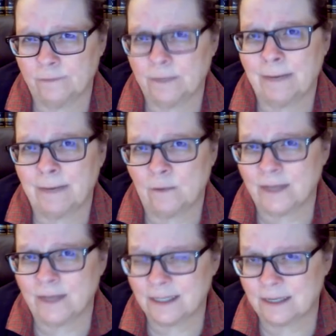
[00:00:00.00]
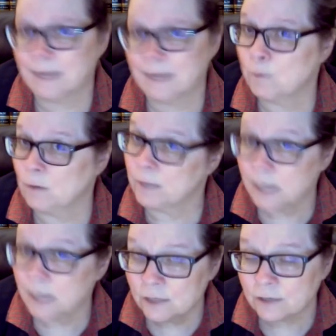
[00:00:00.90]
And by the way, that's
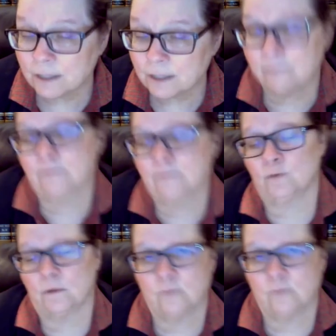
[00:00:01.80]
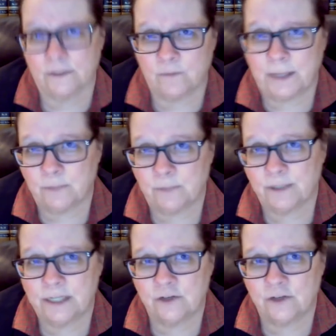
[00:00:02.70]
9.100 of the Florida Rules of Appellate
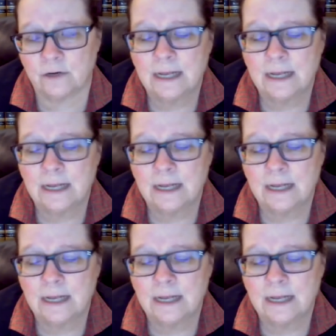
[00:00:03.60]
Procedure.